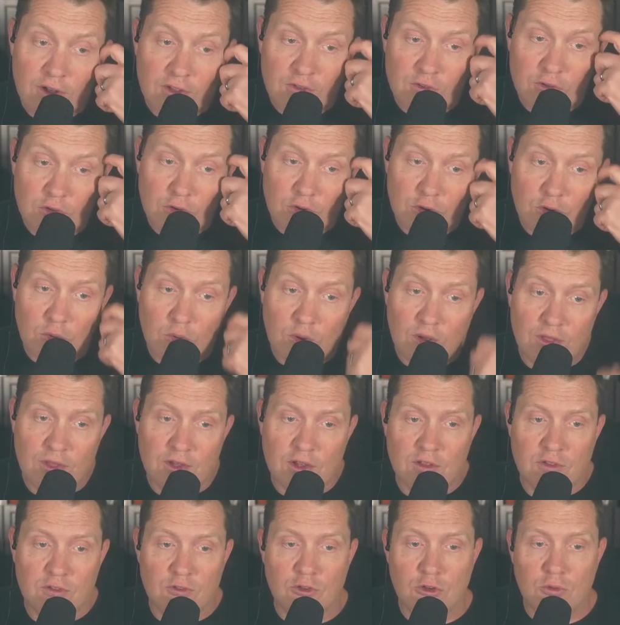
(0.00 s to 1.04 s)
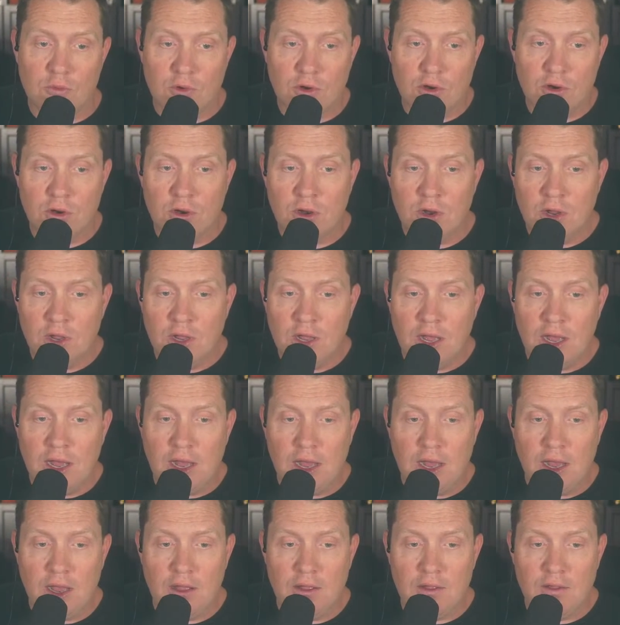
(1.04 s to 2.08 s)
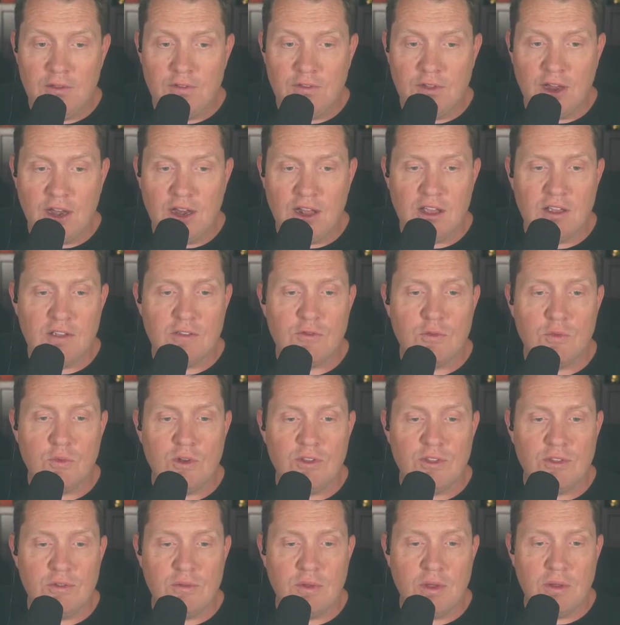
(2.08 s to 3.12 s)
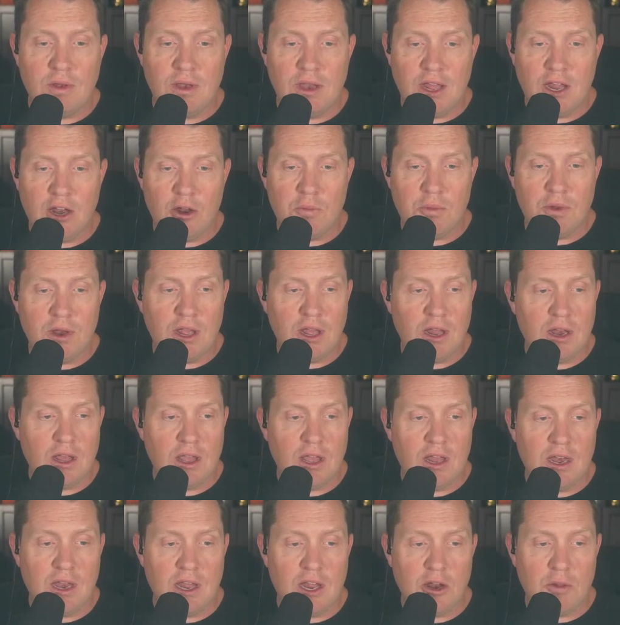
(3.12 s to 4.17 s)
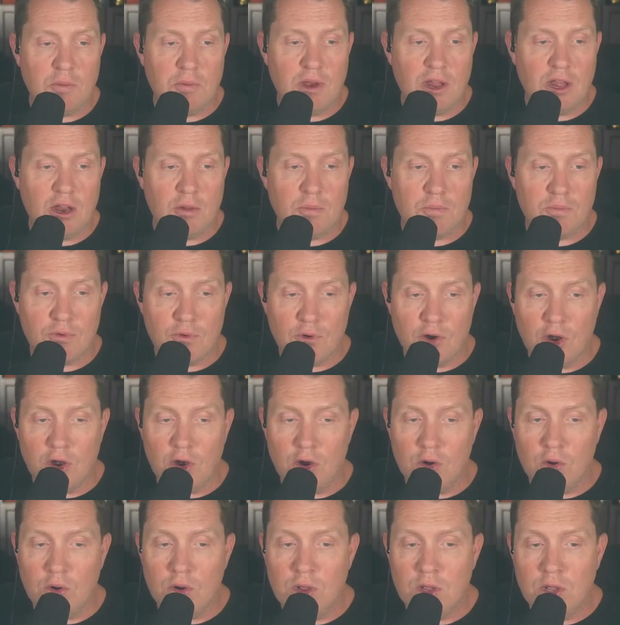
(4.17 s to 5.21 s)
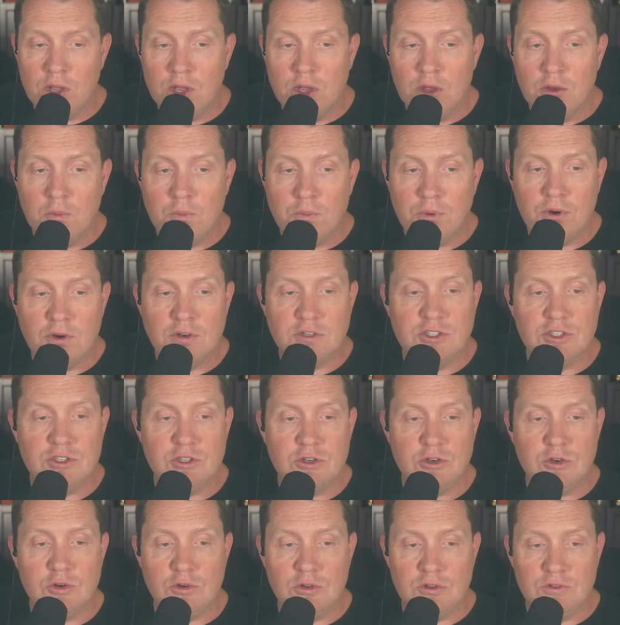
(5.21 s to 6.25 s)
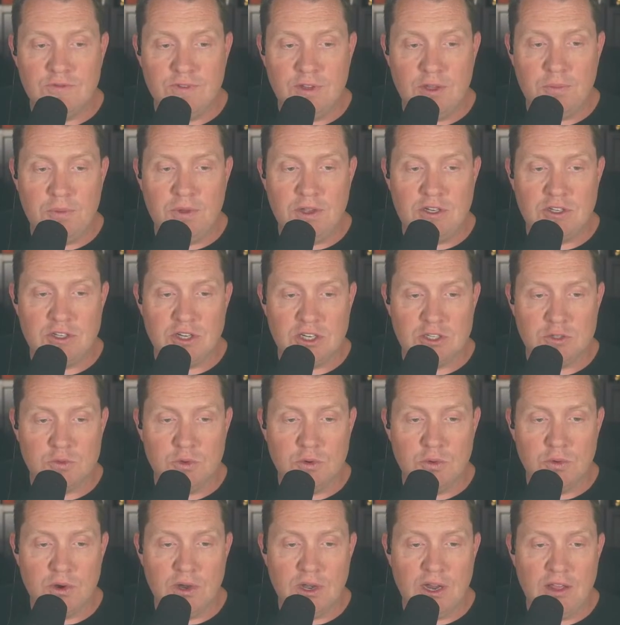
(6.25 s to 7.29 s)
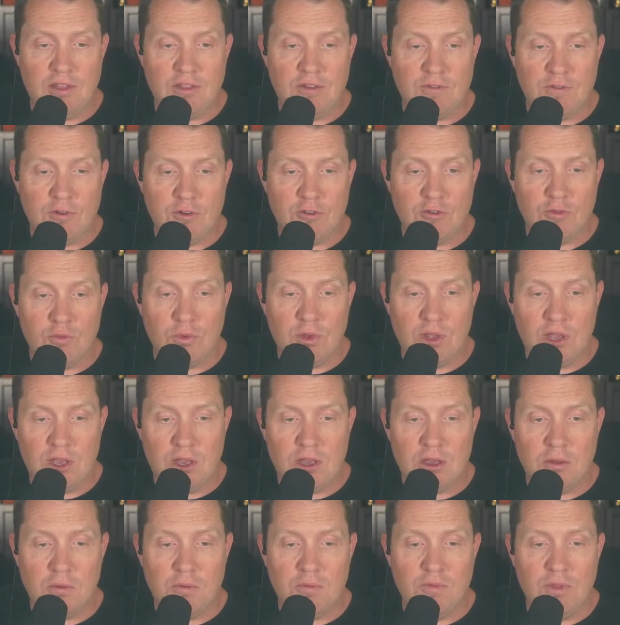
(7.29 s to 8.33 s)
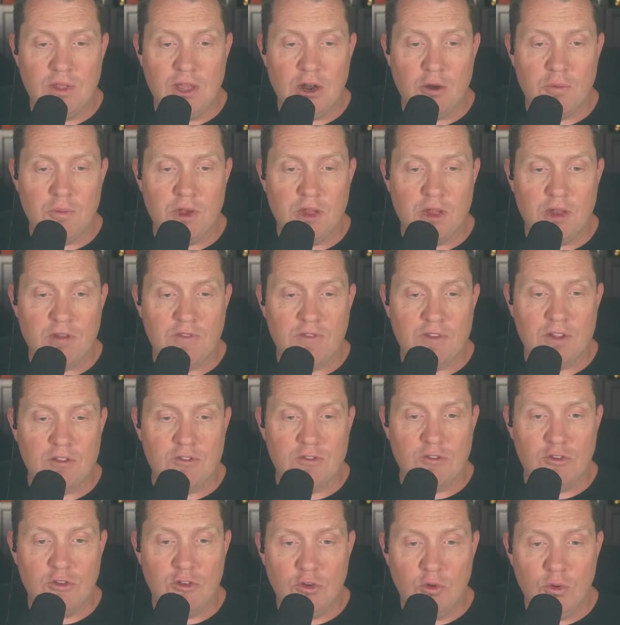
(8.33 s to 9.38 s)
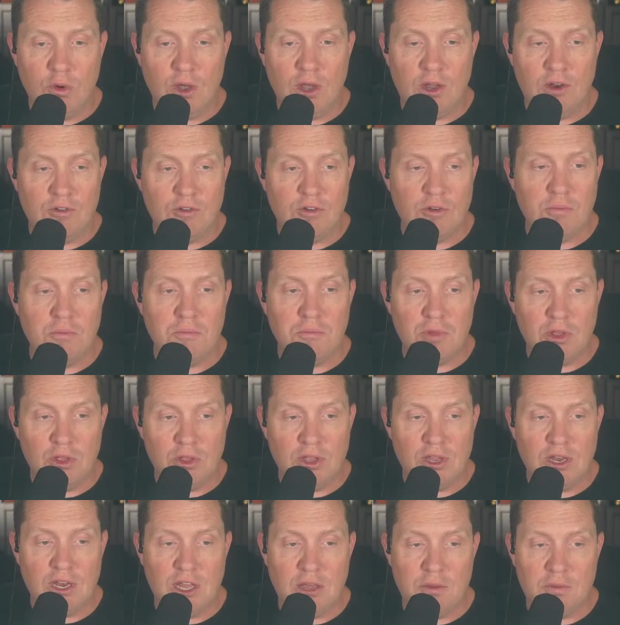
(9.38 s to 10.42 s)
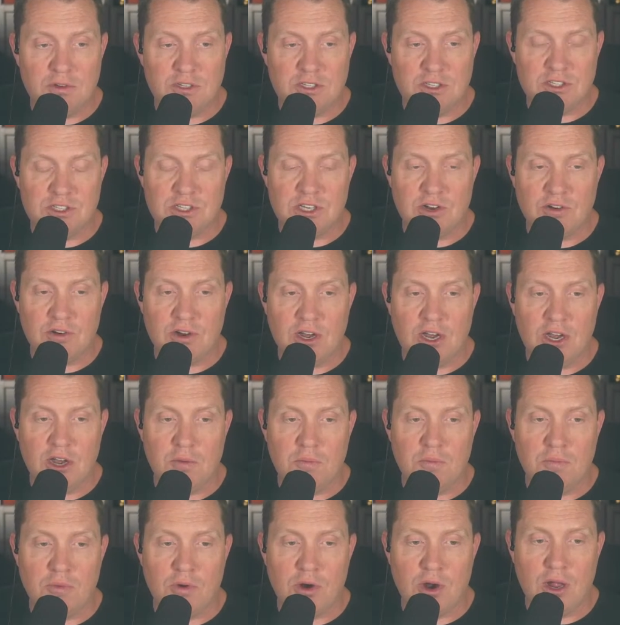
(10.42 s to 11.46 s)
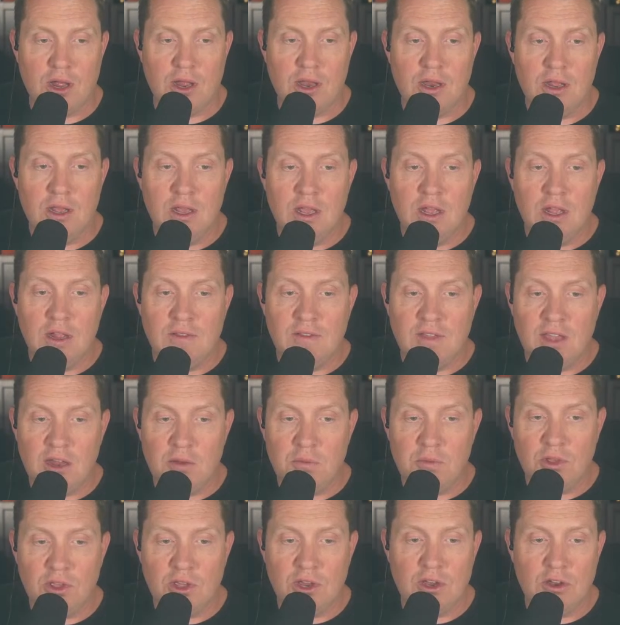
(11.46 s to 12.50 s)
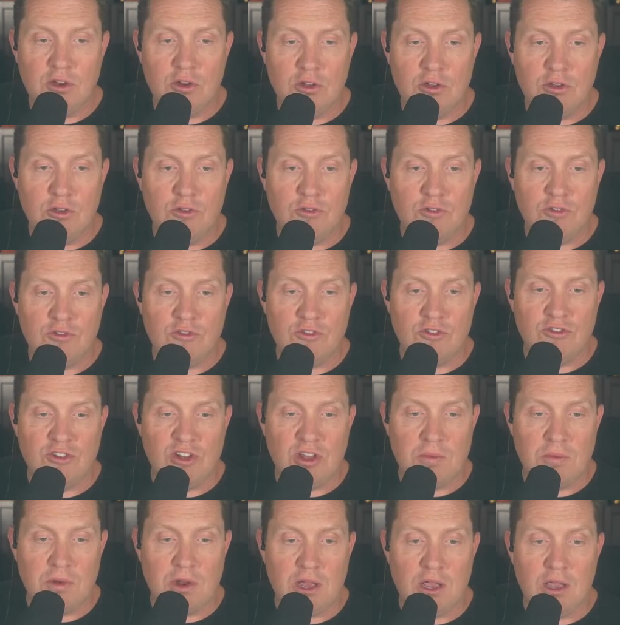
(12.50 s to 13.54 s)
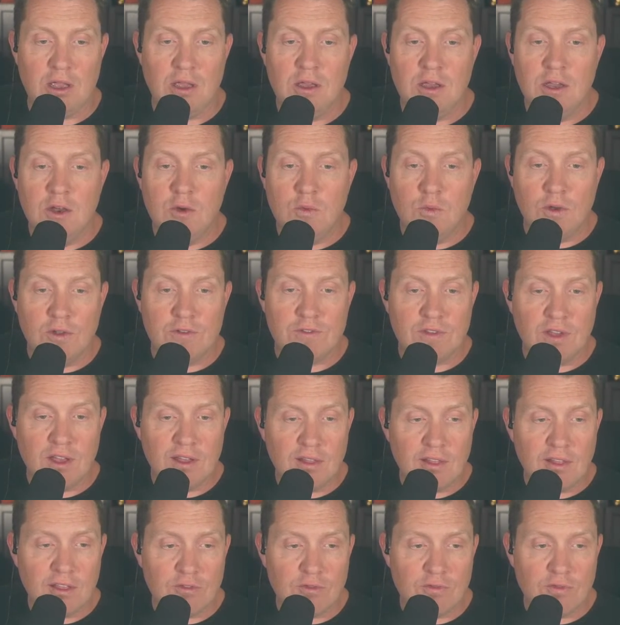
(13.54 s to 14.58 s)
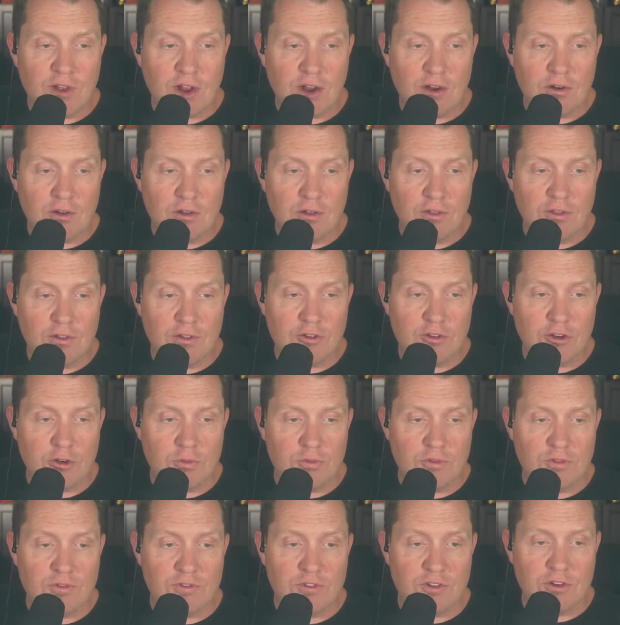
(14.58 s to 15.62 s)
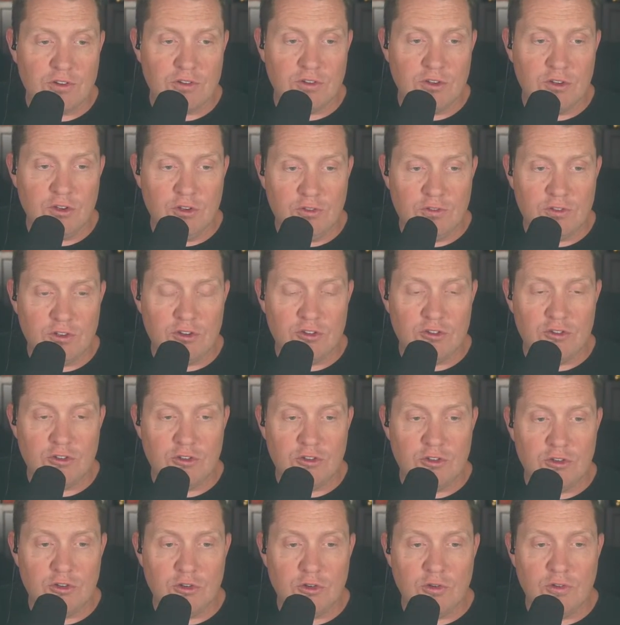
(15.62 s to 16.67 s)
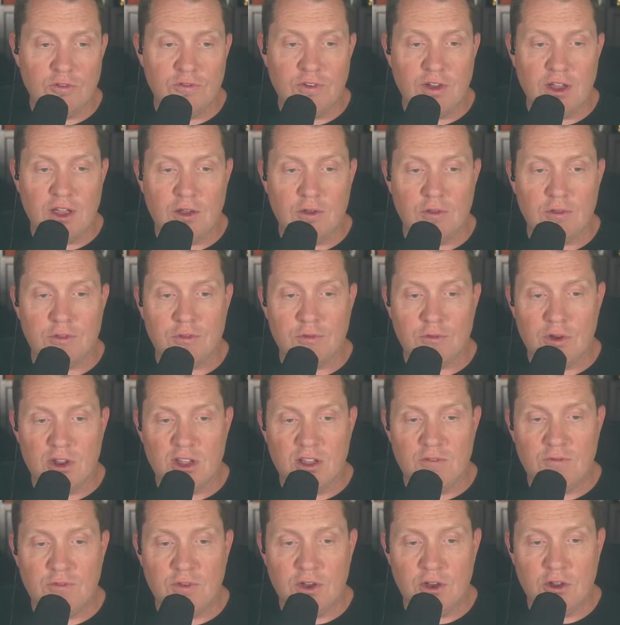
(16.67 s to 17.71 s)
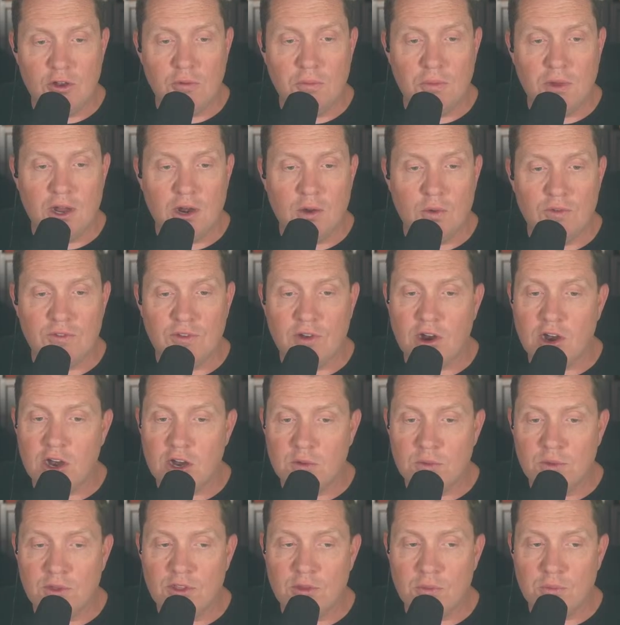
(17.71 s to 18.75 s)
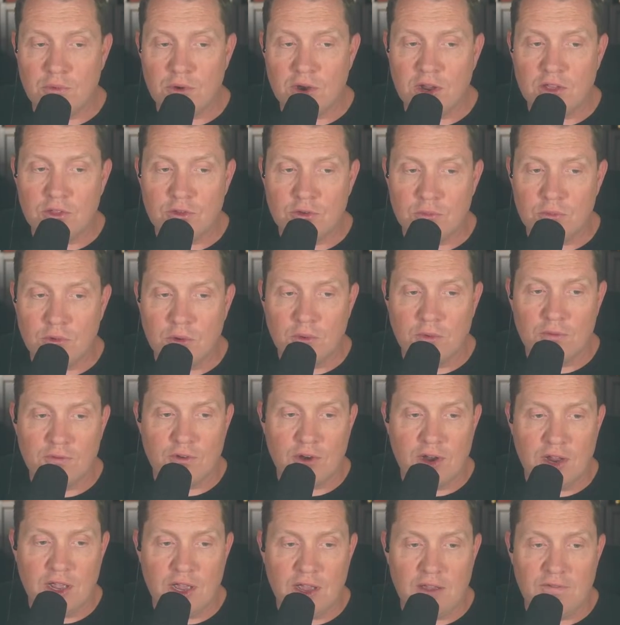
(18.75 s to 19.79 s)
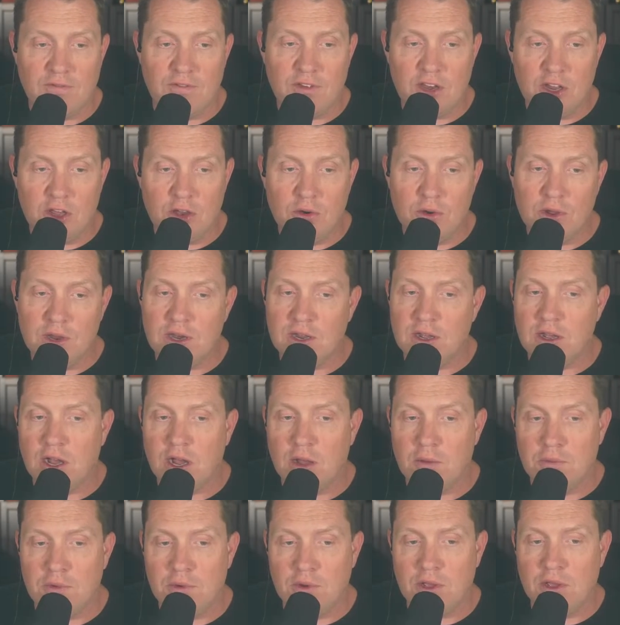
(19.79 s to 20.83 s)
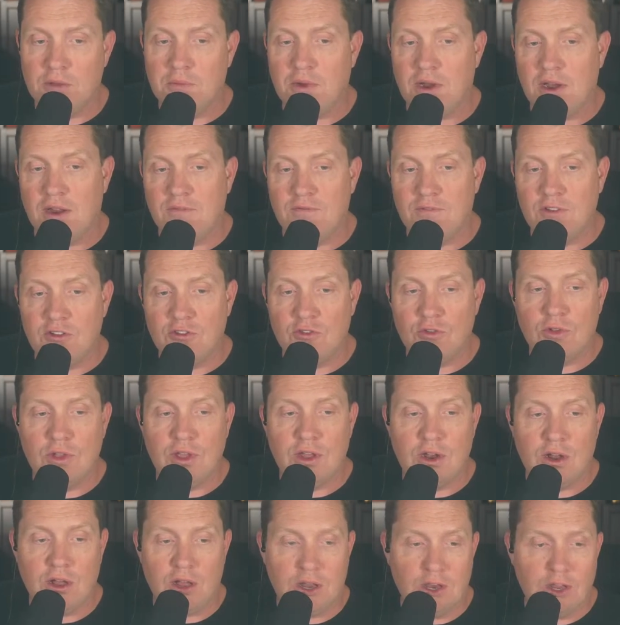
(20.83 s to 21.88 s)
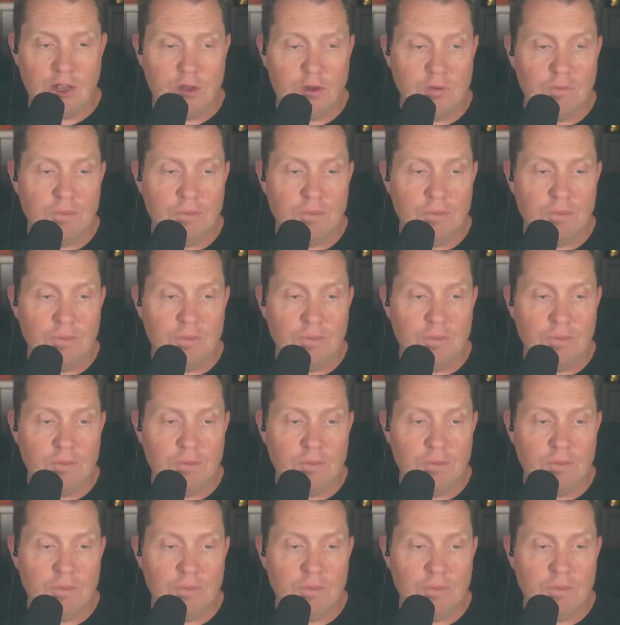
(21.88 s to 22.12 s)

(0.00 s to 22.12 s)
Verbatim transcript: Google won the consumer uh, Zeitgeist with Nano Banana and Nano Banana Pro. Per Google VP Josh Woodward, in the first week, Nano Banana saw 200 million images generated and brought 10 million new users to Gemini. While slightly less viral in the terms of sheer usage, Google Veo 3 video model was arguably the breakthrough moment for AI video in combining visual and audio.